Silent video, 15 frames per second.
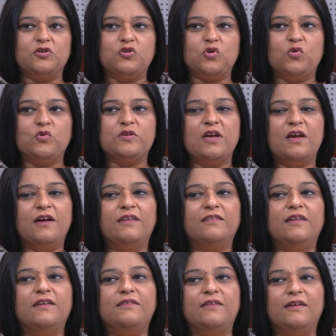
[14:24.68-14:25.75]
shows,
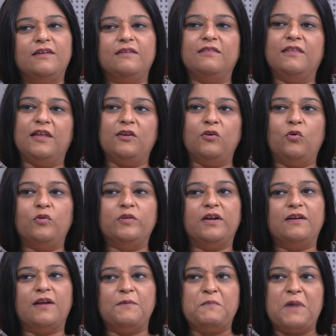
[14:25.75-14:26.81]
they think they know
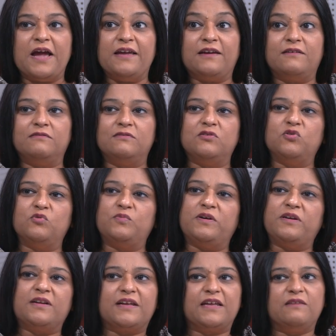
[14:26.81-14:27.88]
that my consumer
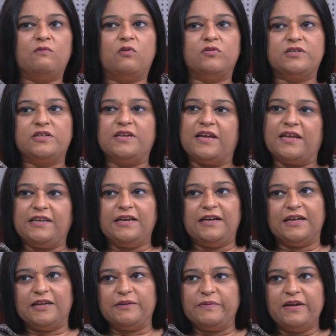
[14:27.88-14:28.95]
can watch it
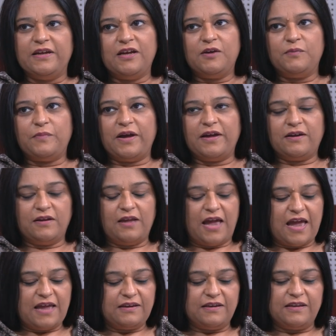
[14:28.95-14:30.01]
anytime.
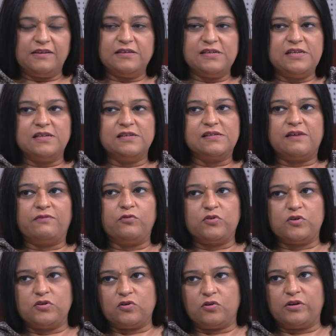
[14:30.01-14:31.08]
He doesn't have to
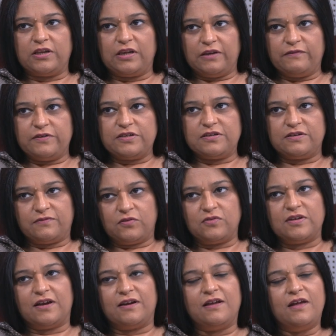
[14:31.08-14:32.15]
switch on television for
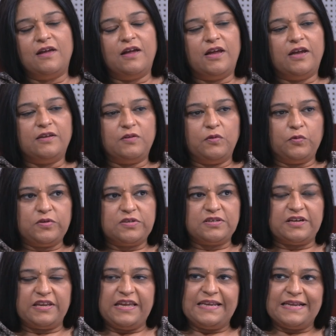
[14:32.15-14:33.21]
that. The
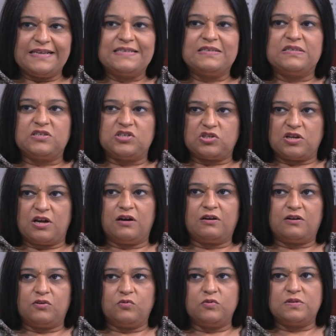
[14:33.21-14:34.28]
screen has shrunk
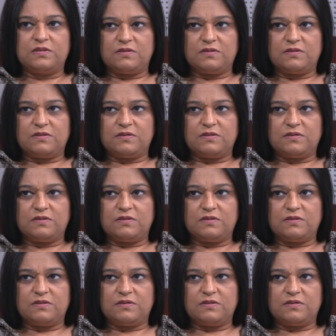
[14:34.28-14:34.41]
to